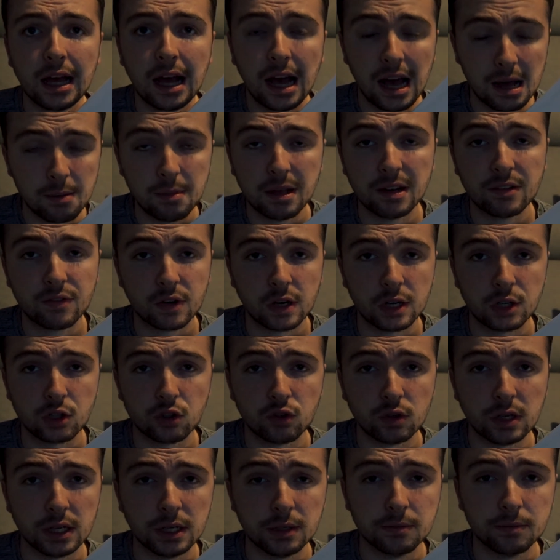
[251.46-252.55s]
I'm in for a
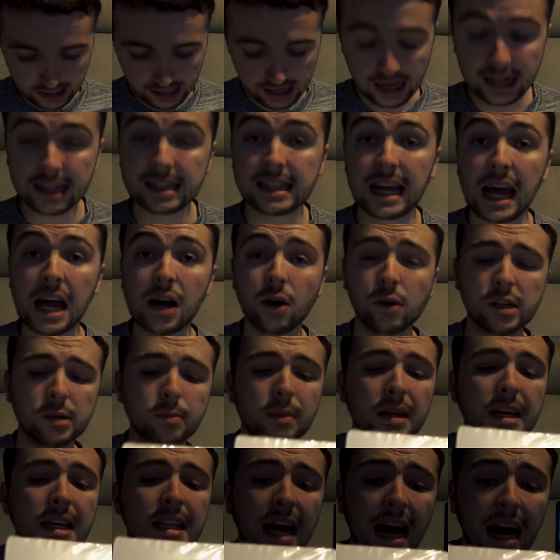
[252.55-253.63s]
treat. It tells
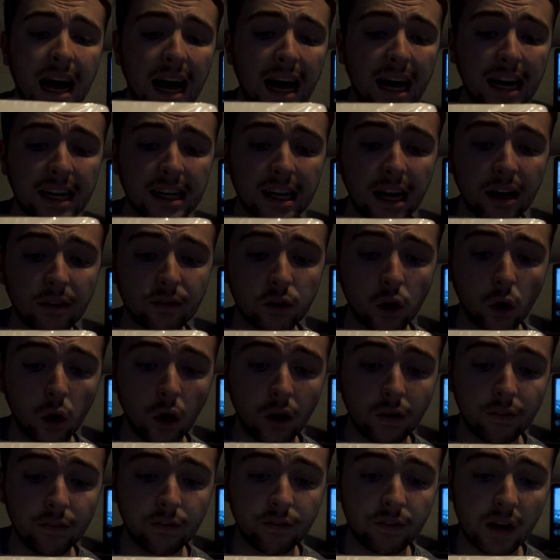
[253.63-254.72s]
me that I have got